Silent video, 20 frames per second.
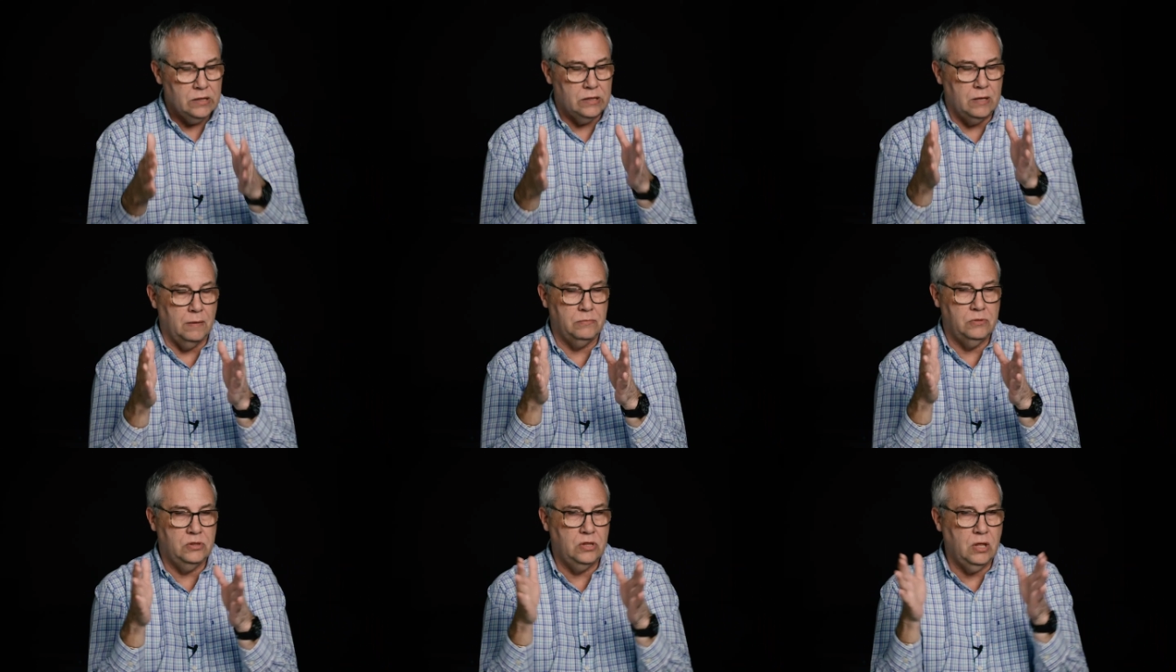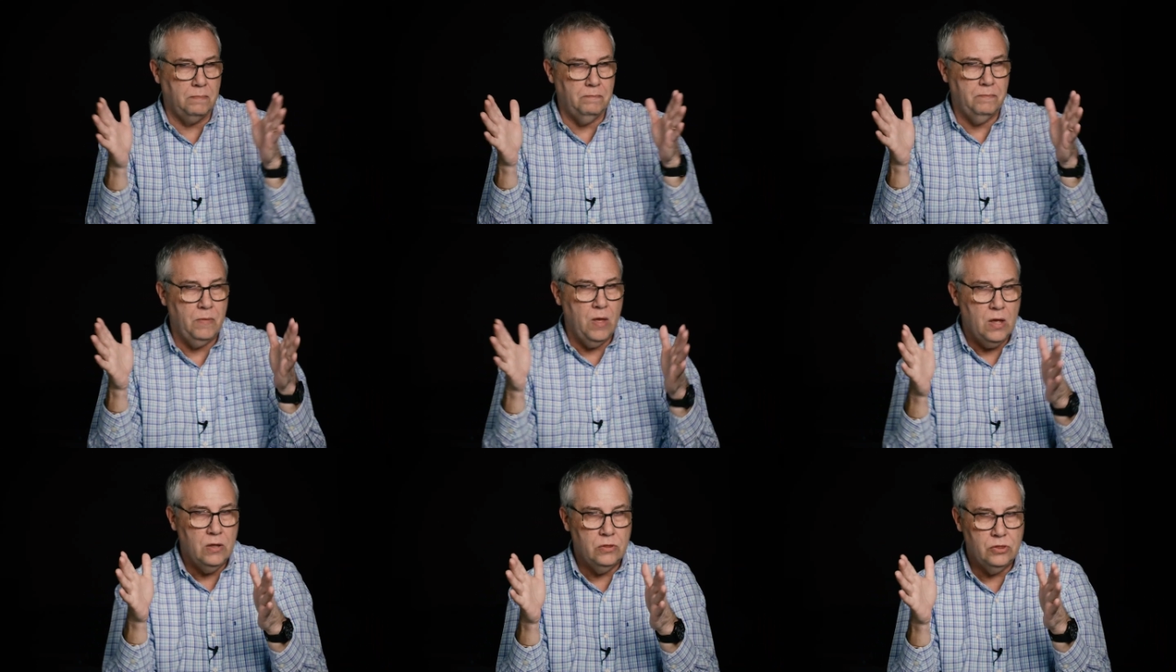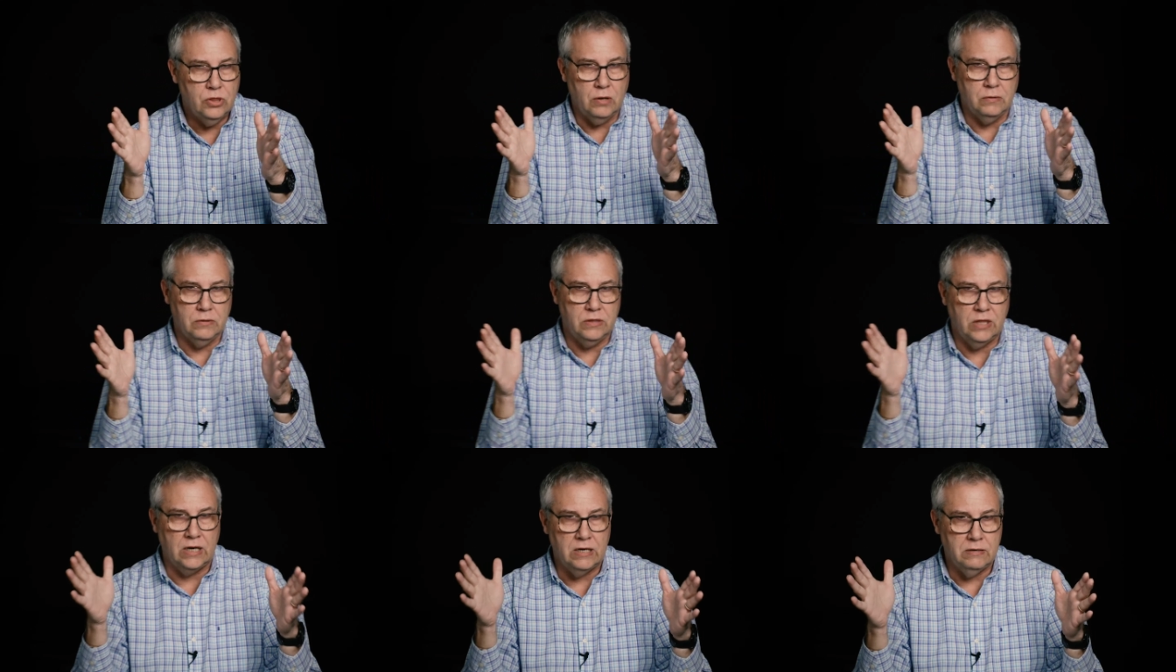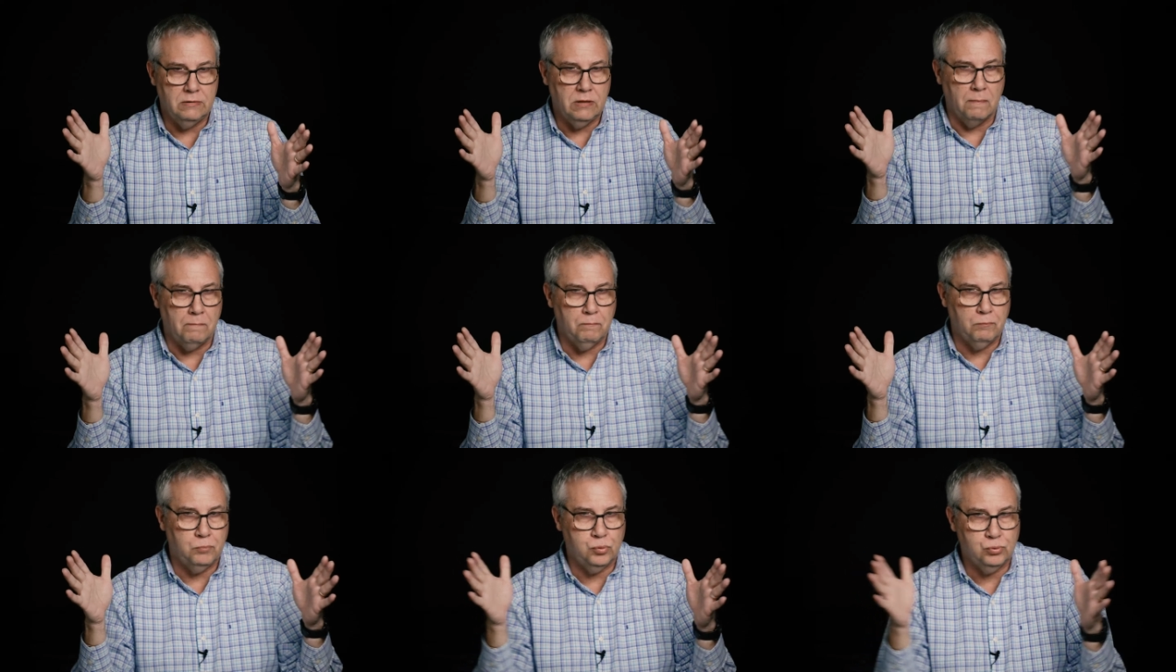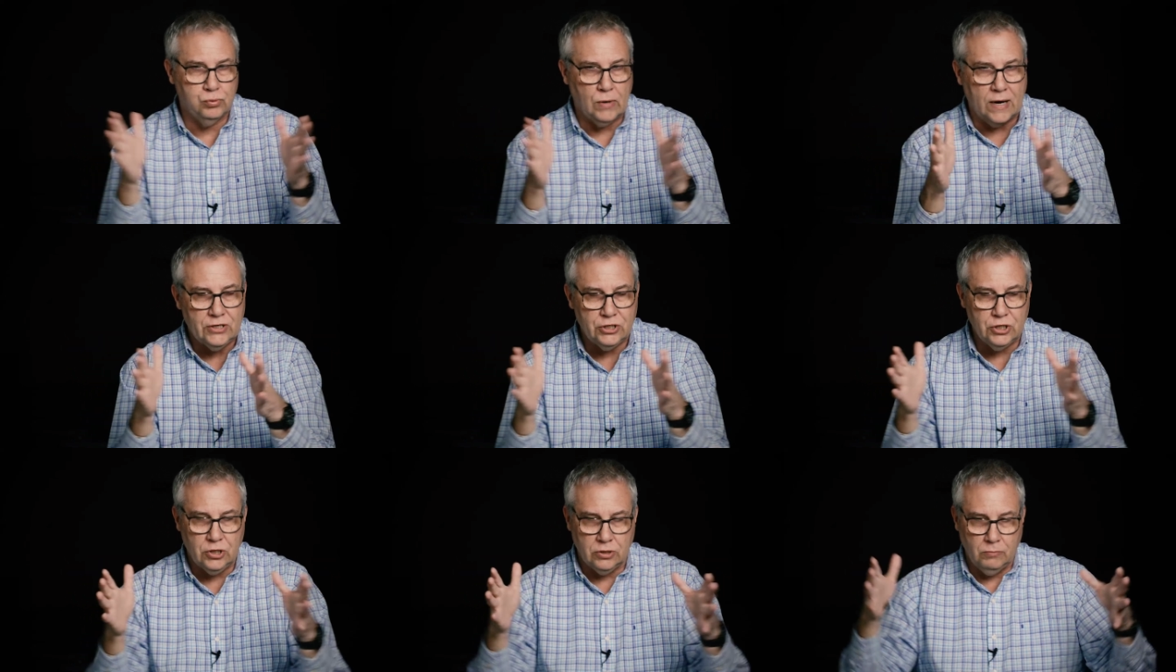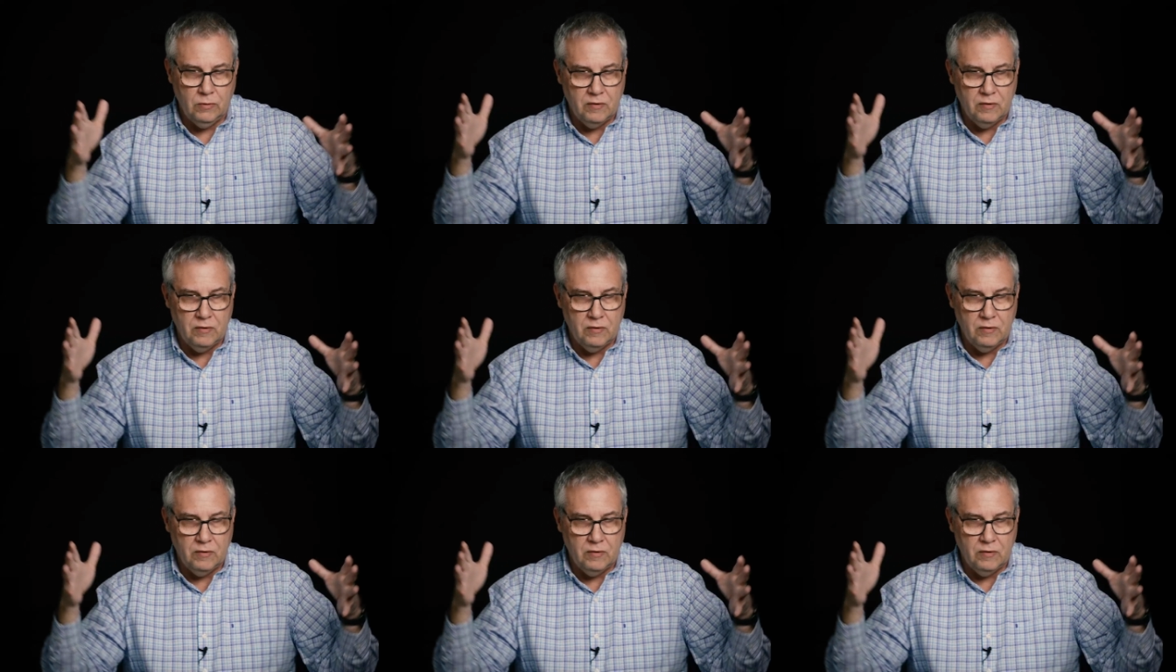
The, the, the, the, the pressure,